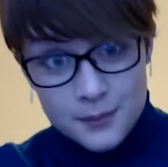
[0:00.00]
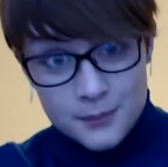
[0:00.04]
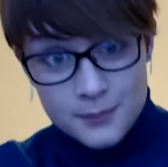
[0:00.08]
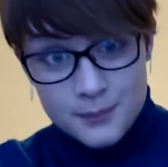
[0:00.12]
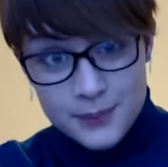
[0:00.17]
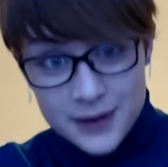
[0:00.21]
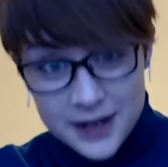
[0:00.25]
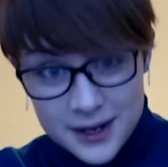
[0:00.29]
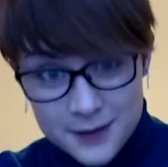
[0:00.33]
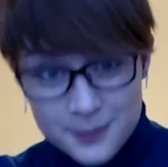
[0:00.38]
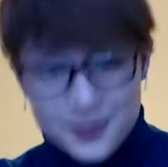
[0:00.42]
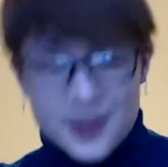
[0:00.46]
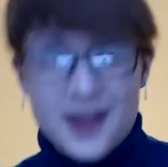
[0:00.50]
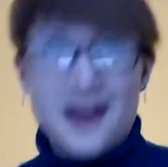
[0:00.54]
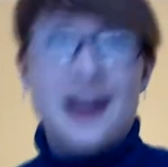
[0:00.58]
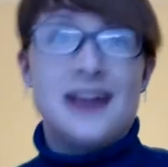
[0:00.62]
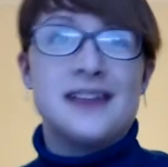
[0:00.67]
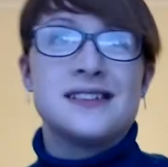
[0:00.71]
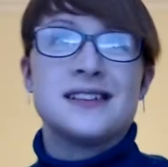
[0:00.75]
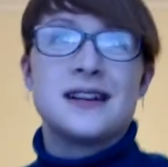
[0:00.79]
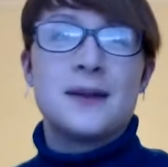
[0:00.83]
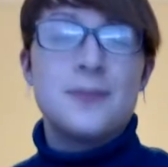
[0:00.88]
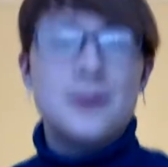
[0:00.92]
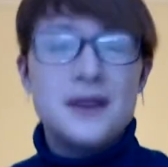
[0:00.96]
better
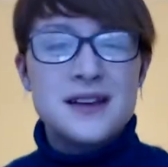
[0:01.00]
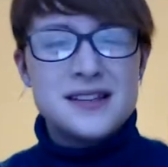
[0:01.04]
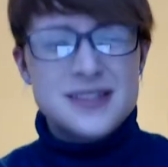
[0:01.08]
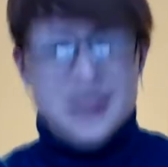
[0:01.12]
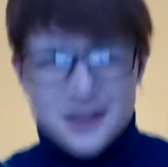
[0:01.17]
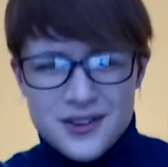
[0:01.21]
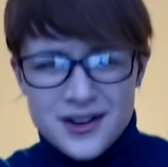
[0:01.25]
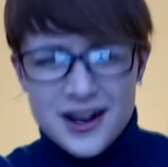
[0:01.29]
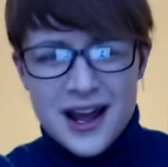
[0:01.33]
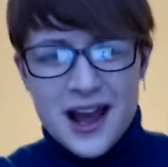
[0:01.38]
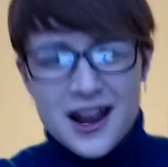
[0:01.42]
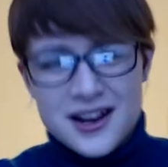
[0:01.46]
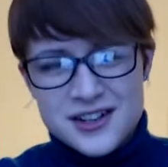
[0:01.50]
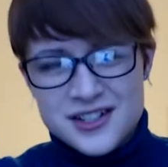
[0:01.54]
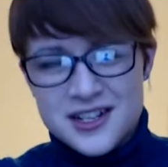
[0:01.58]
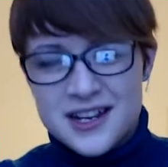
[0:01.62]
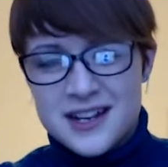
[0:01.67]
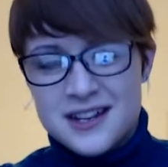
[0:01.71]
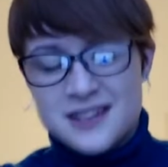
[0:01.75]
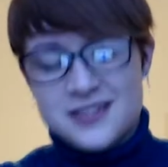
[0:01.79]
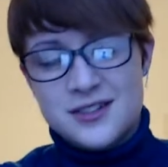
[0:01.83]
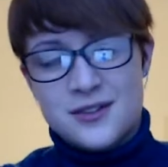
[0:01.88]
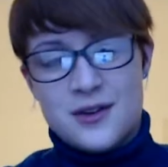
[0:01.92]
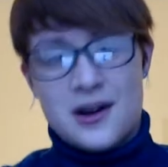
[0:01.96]
place, like a place that you'd actually
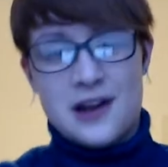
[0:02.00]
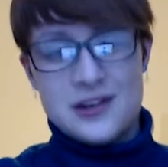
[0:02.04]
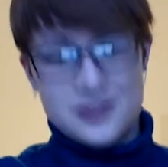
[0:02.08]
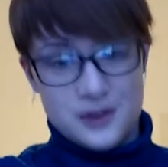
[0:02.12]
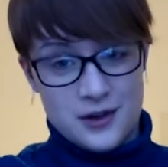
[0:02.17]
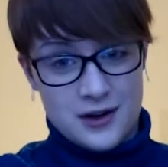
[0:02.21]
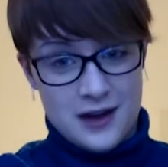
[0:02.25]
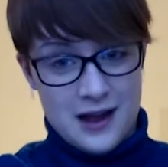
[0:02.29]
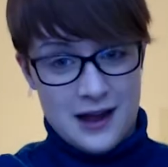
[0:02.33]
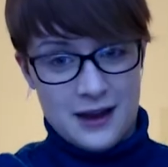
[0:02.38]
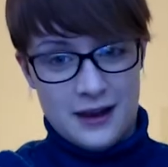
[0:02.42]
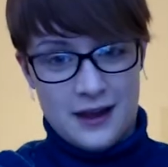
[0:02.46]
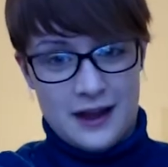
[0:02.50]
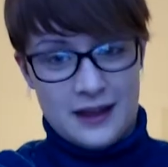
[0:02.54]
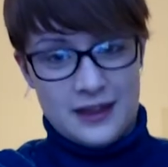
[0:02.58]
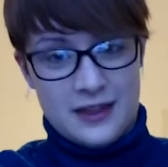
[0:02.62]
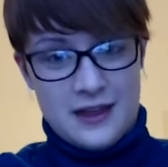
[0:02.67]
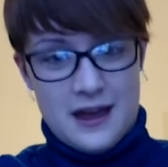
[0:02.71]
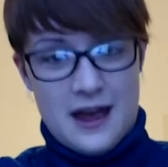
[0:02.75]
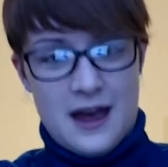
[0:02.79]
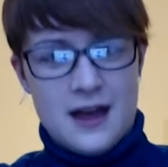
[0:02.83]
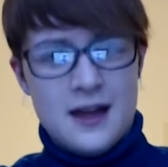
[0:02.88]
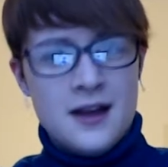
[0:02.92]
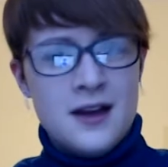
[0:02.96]
get a scratch or a cut like
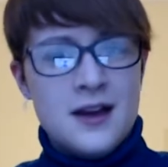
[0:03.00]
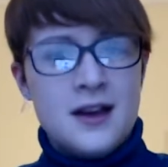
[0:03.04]
that.